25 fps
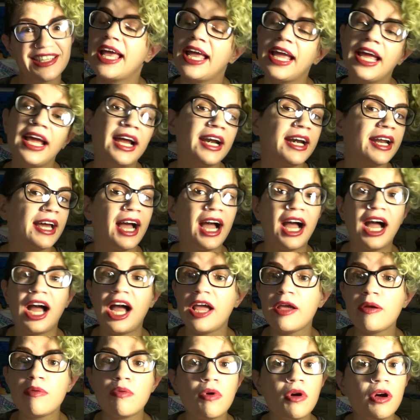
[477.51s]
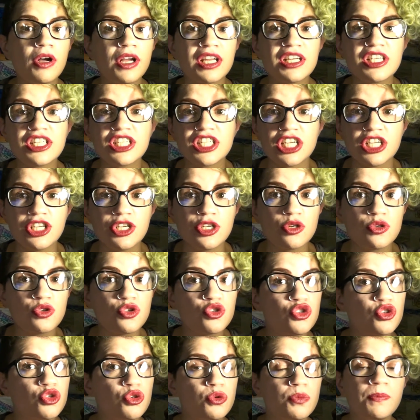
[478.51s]
And I will continue
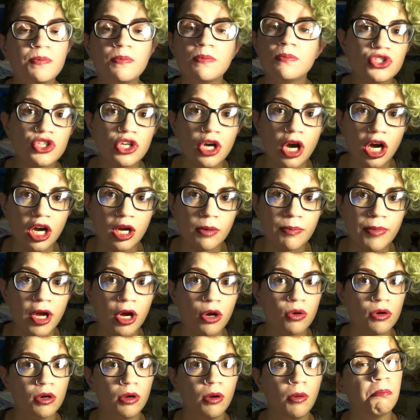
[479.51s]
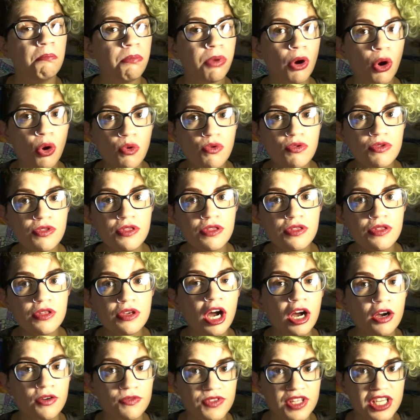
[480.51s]
to talk about both
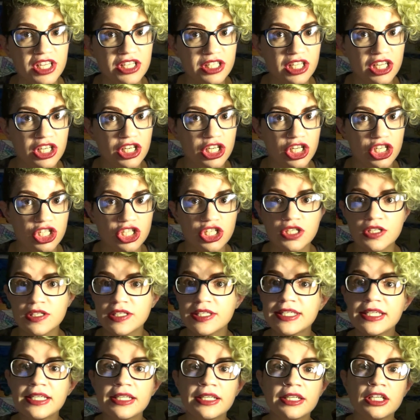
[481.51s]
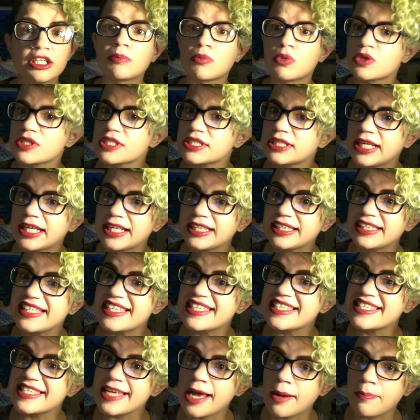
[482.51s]
of these conditions most likely
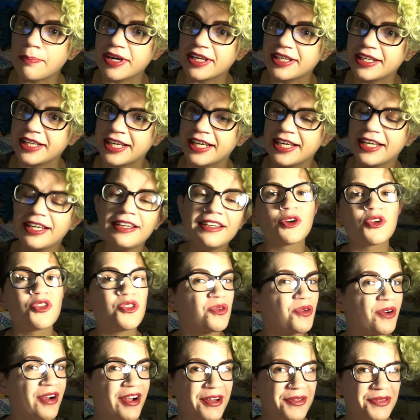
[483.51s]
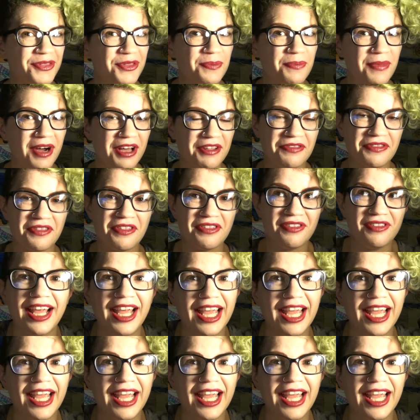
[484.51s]
separately throughout the month